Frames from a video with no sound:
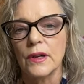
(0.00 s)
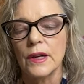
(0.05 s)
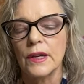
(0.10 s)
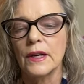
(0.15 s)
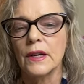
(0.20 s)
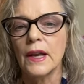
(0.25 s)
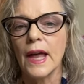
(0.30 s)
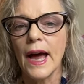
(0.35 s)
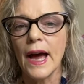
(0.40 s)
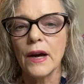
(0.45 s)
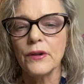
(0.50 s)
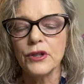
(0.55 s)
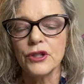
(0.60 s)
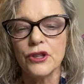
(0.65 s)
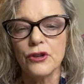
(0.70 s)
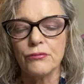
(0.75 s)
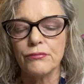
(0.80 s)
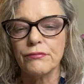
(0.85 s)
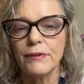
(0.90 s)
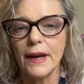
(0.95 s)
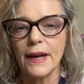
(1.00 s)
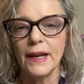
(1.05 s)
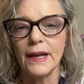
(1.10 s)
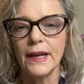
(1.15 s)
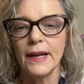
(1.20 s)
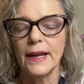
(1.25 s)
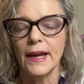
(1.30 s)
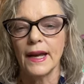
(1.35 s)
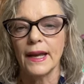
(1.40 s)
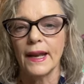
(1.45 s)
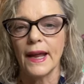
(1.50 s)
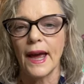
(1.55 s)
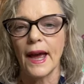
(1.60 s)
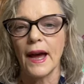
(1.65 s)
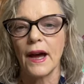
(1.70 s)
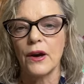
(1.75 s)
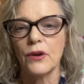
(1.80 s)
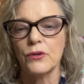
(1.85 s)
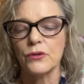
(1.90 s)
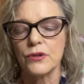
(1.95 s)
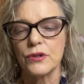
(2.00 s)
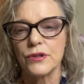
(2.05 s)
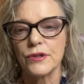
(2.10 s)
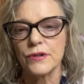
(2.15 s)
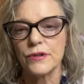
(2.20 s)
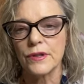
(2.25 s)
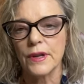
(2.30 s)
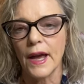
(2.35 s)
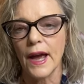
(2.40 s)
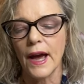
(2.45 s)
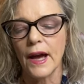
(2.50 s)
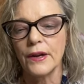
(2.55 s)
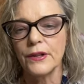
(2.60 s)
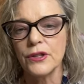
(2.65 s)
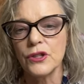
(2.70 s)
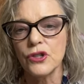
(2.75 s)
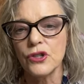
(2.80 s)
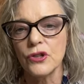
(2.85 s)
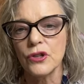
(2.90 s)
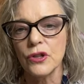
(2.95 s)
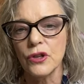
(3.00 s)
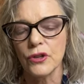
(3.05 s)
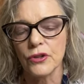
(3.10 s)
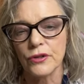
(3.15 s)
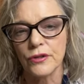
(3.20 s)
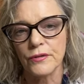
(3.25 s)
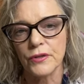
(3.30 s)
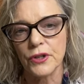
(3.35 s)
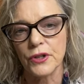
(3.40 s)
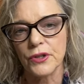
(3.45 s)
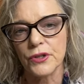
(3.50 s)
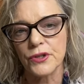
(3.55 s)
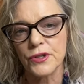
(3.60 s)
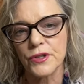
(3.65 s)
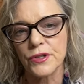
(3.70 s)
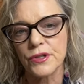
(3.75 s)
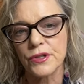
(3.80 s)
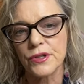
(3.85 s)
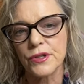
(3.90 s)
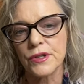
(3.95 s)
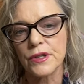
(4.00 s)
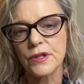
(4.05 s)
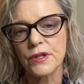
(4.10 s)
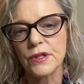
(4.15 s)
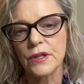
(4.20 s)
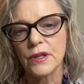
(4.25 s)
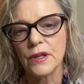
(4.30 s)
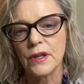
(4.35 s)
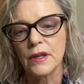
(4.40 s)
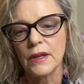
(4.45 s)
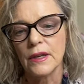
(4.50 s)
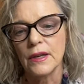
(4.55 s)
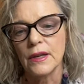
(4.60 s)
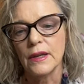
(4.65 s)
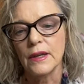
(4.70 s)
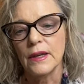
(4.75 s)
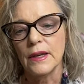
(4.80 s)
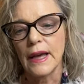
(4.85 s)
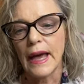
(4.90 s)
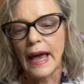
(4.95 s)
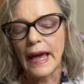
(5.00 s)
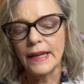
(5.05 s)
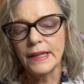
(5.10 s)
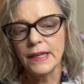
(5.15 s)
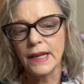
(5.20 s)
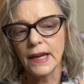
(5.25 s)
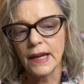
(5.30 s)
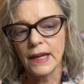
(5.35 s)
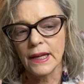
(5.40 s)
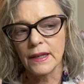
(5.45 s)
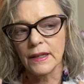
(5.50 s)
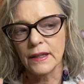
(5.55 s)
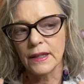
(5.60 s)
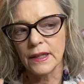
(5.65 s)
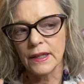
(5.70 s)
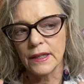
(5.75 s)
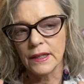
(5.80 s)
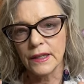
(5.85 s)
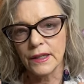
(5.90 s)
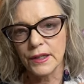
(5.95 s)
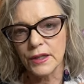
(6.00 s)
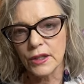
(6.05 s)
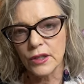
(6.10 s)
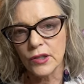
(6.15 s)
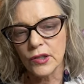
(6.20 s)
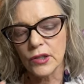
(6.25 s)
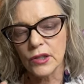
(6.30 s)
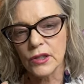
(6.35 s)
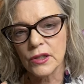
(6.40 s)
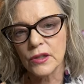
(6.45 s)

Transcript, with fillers: And allow it to radiate out into the universe. Inhaling.